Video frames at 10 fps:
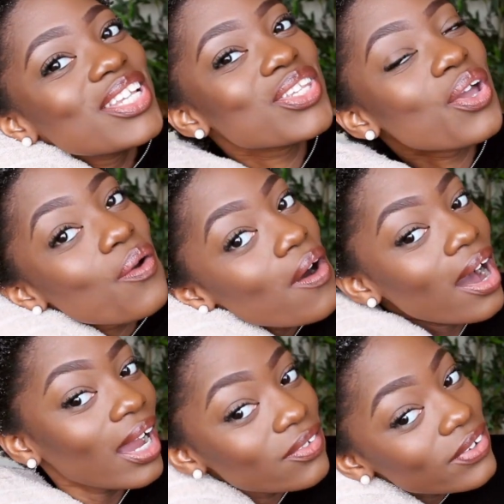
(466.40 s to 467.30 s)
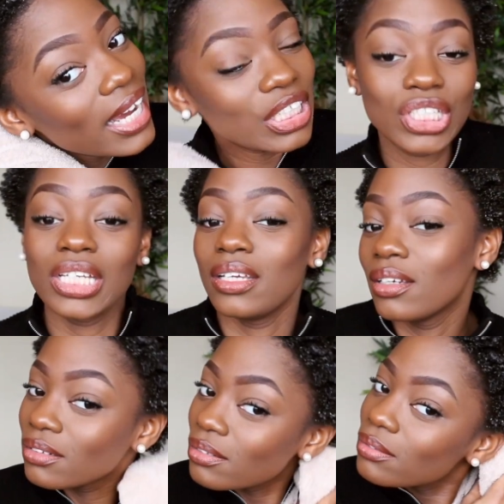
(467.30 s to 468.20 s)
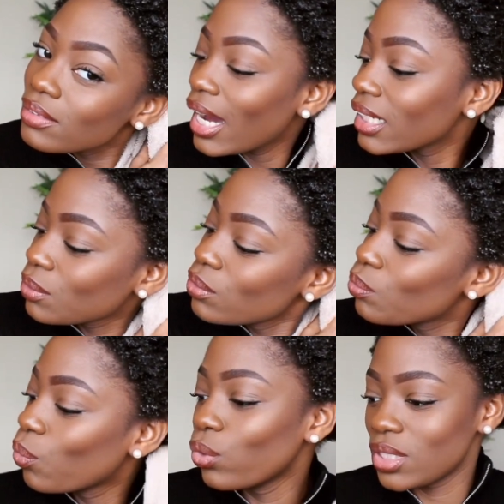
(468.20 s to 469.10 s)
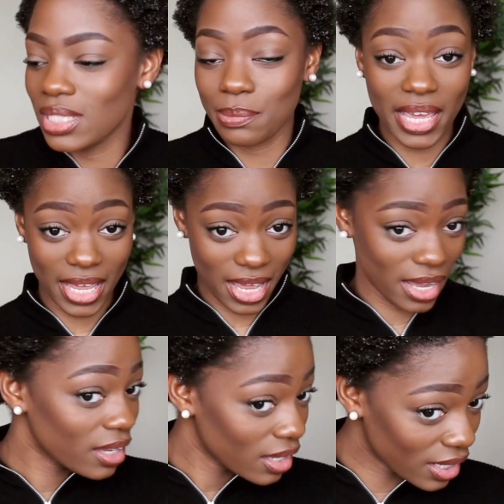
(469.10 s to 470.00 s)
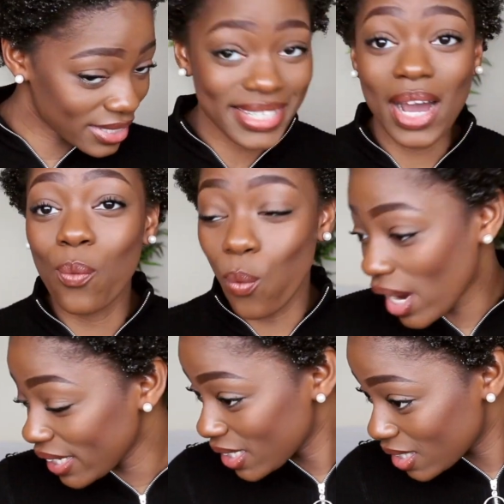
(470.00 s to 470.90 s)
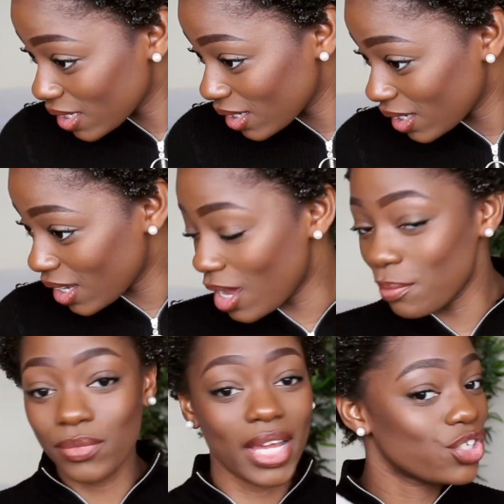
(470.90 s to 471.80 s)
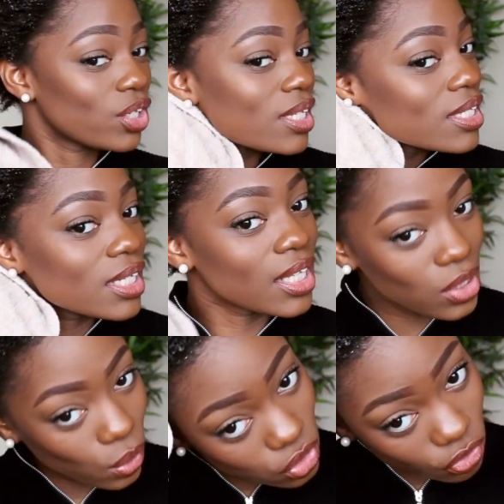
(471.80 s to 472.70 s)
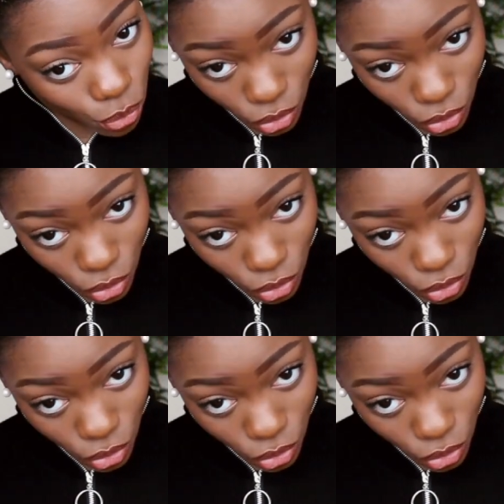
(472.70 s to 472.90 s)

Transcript: So I've actually added water to my hair. It's now white. As you can see, there's lots of